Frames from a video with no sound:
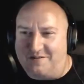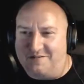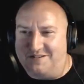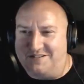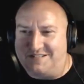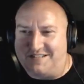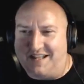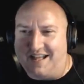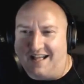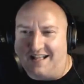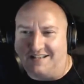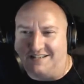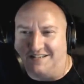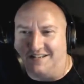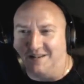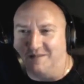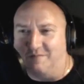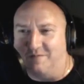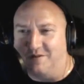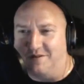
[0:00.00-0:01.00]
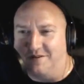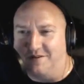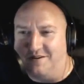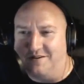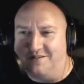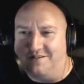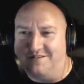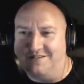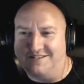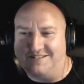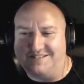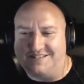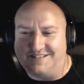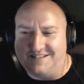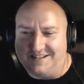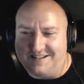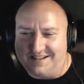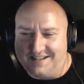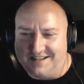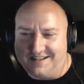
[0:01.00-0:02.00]
scotch and I'm all yours.
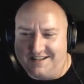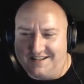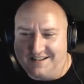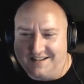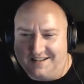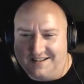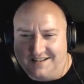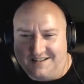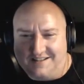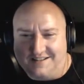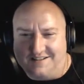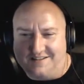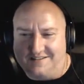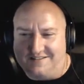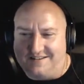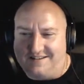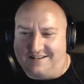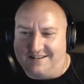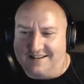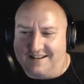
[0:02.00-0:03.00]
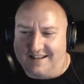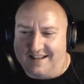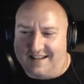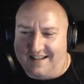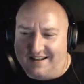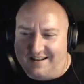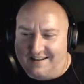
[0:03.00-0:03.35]
Oh, God.